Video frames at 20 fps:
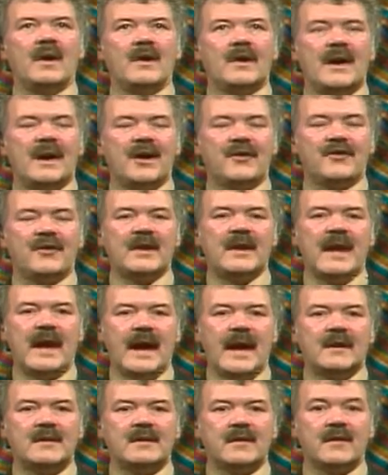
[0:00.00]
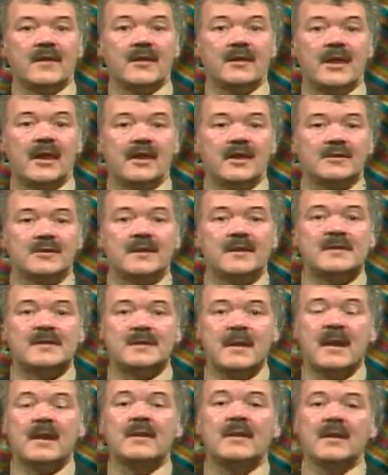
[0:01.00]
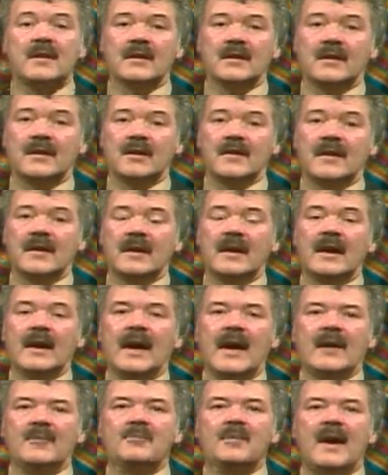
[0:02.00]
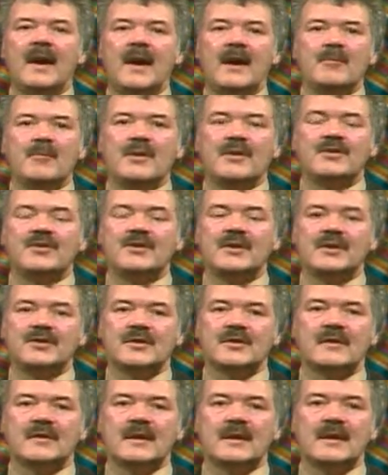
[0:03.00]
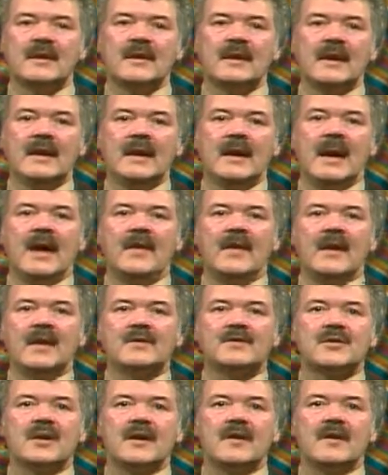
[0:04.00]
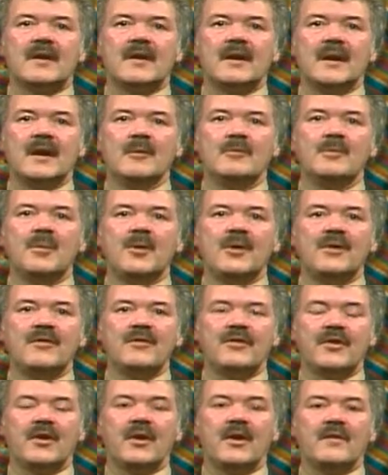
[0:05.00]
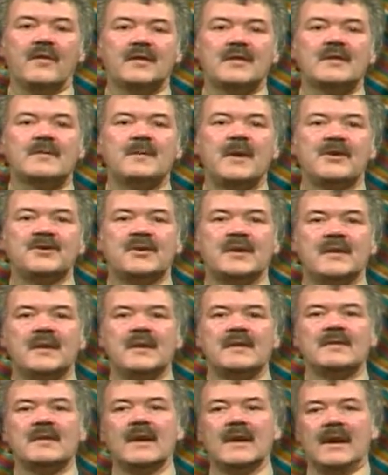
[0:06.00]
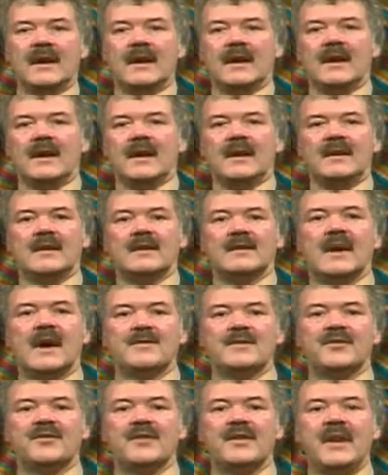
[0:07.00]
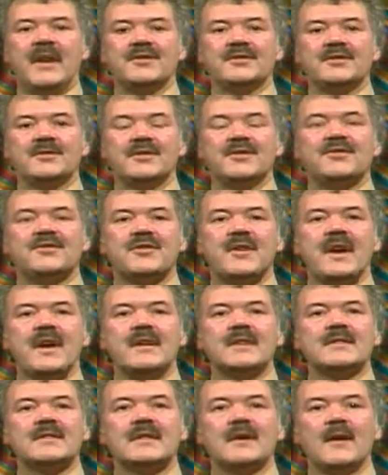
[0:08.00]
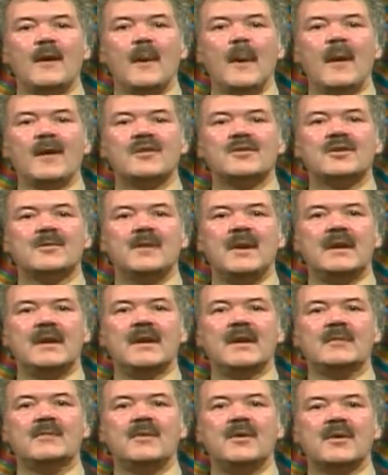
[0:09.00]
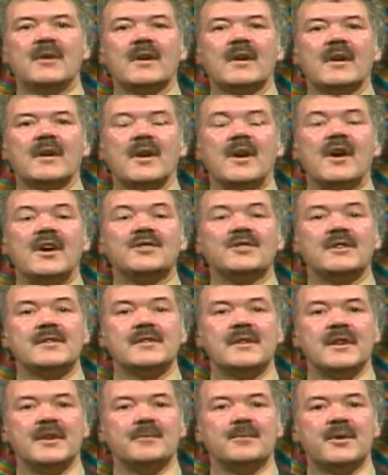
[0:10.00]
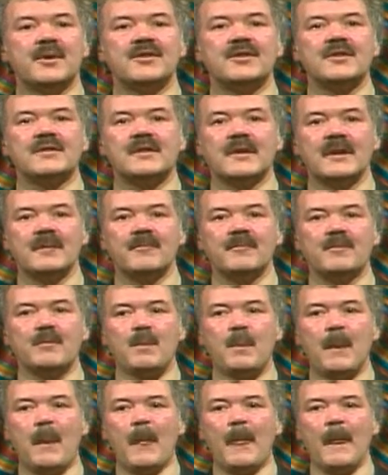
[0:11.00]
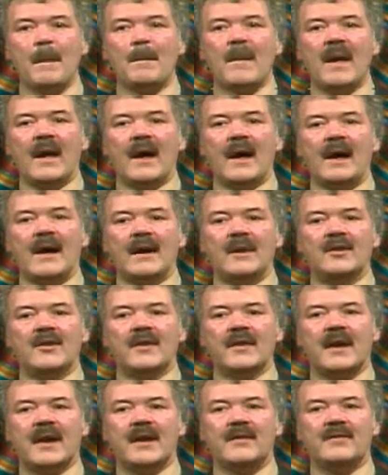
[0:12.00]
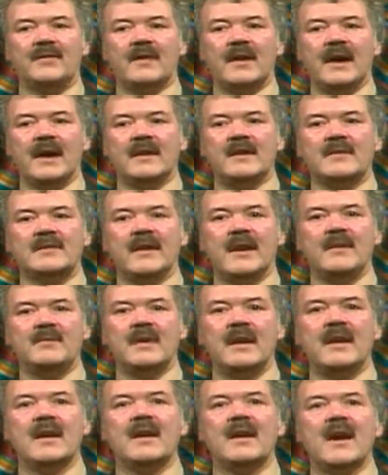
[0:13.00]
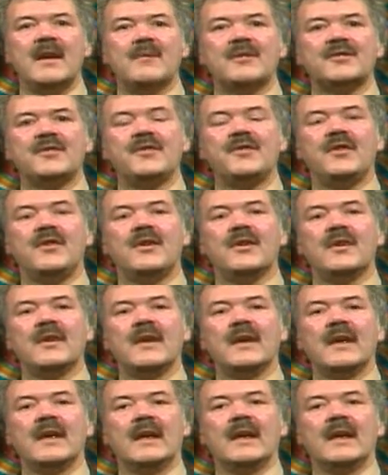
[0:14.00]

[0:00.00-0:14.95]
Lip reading: carefully at the dollars we spend on clothing and buy more judiciously. I think it's rather important for all of us, especially in these times of financial restraints, to be a little more cautious in purchasing. I know that I design many garments for